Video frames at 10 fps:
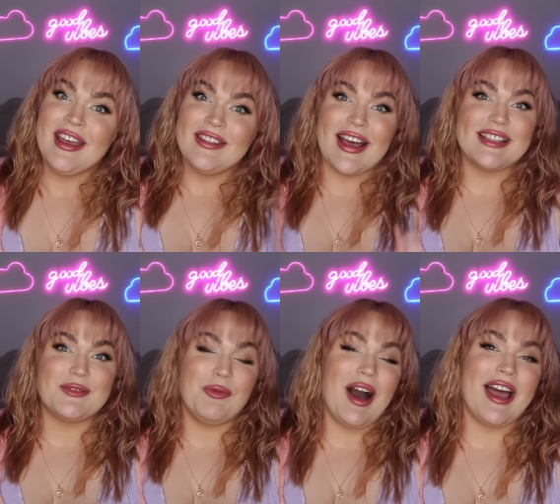
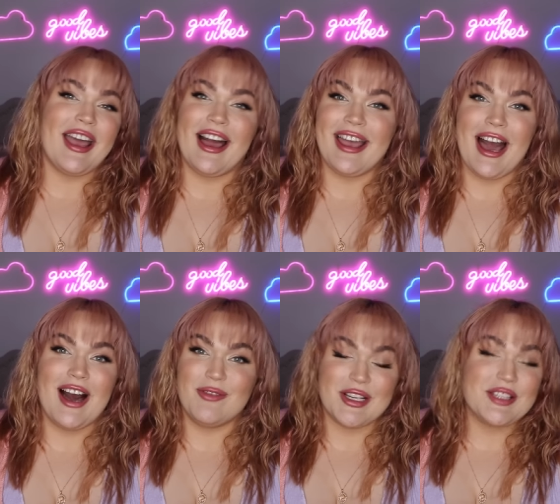that's why I
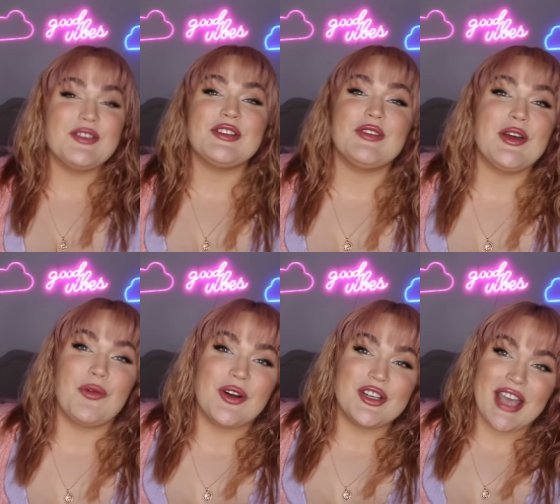have exclusively
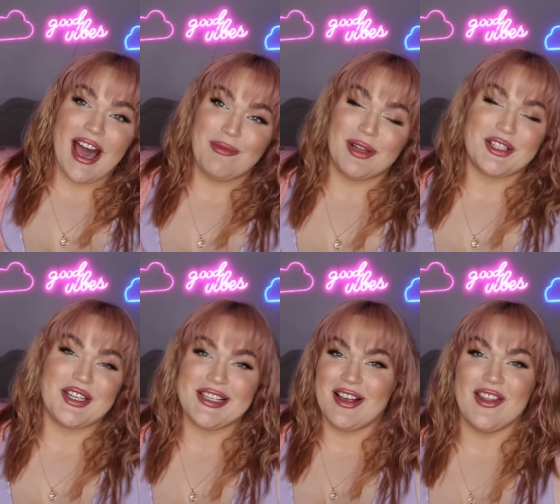orange cat
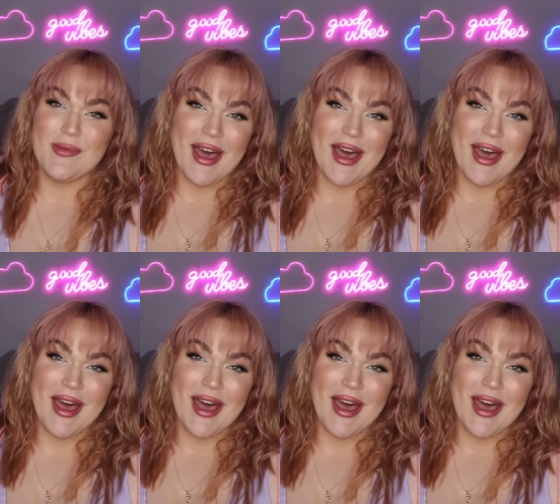plushies on the